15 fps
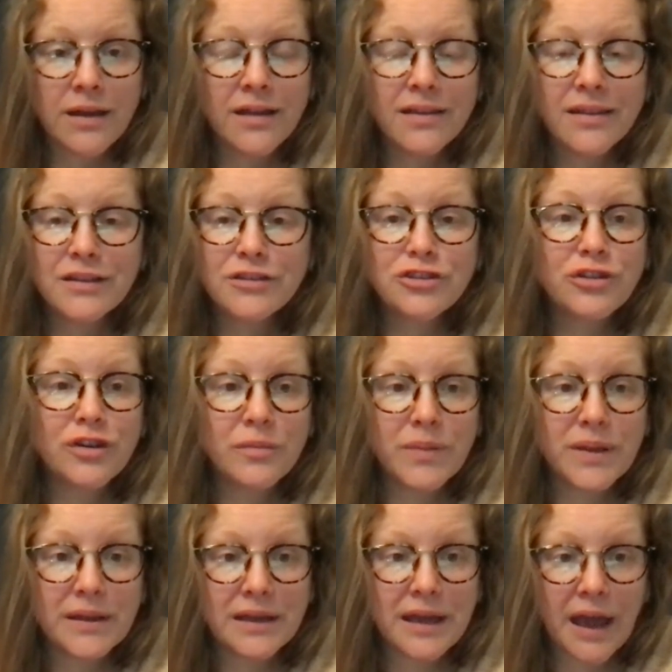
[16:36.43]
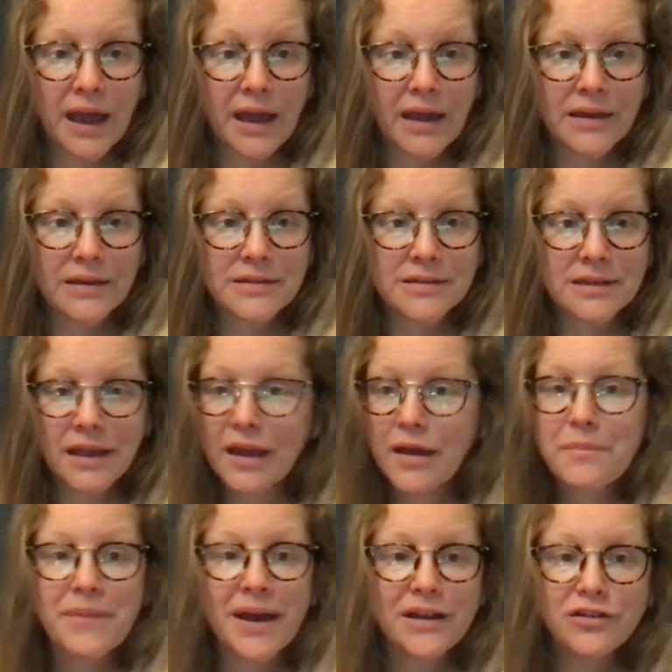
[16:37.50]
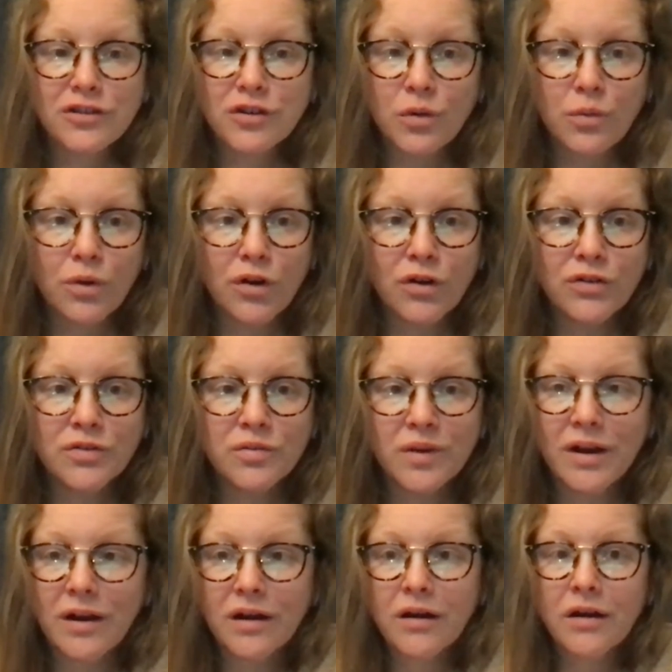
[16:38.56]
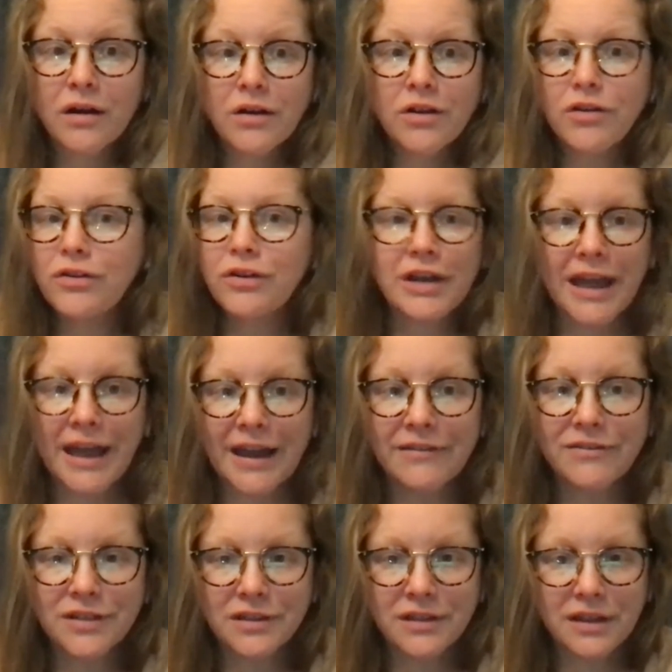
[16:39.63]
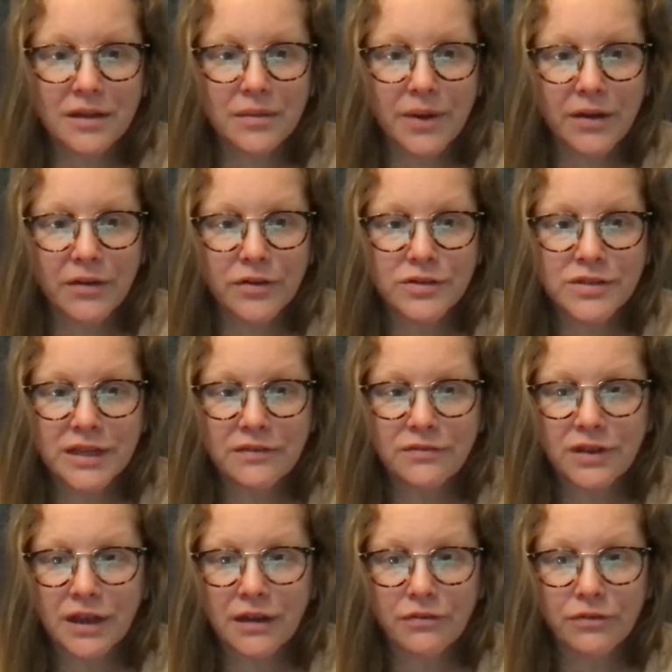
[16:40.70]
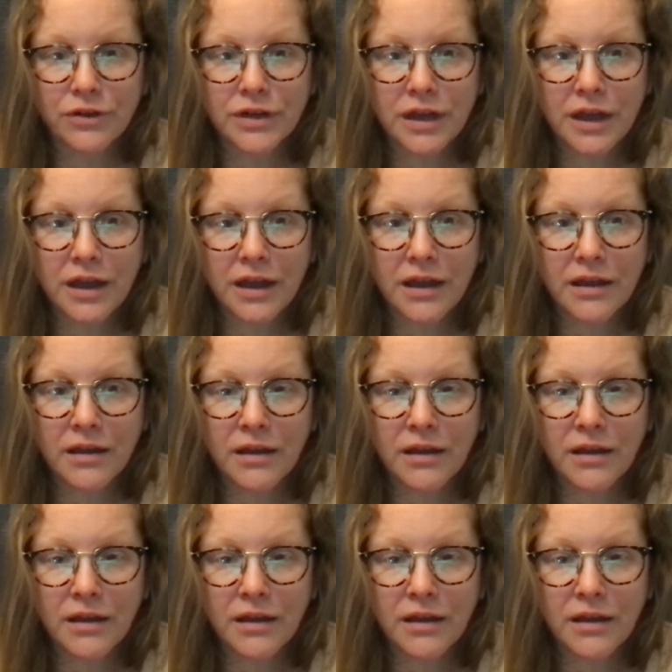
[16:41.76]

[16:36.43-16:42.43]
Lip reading: That shouldn't be the case. Imagine a world where you didn't have to think about your safety every day.